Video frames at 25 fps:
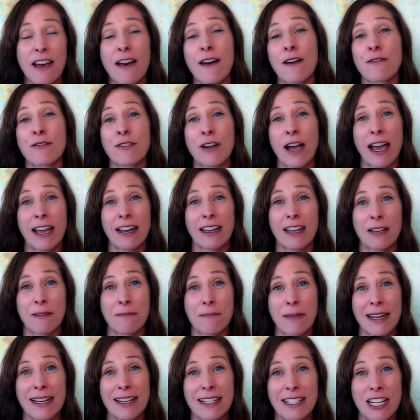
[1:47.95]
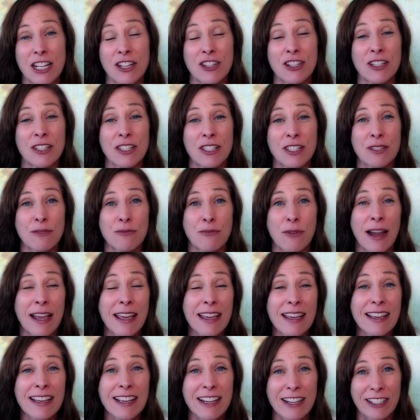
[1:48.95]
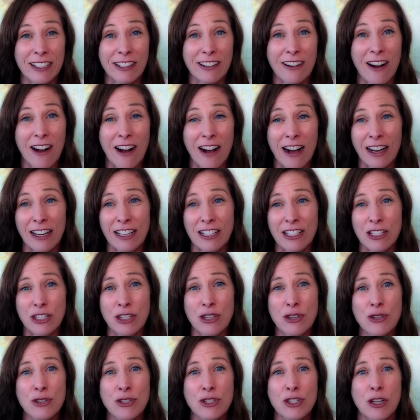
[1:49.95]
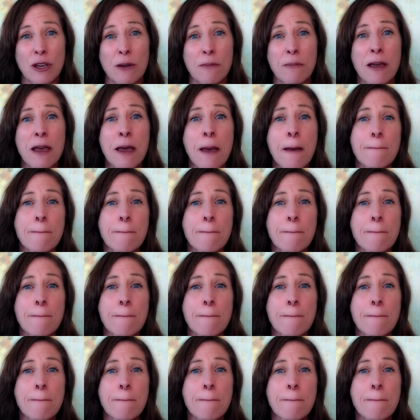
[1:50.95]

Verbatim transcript: of guided meditations right here on YouTube.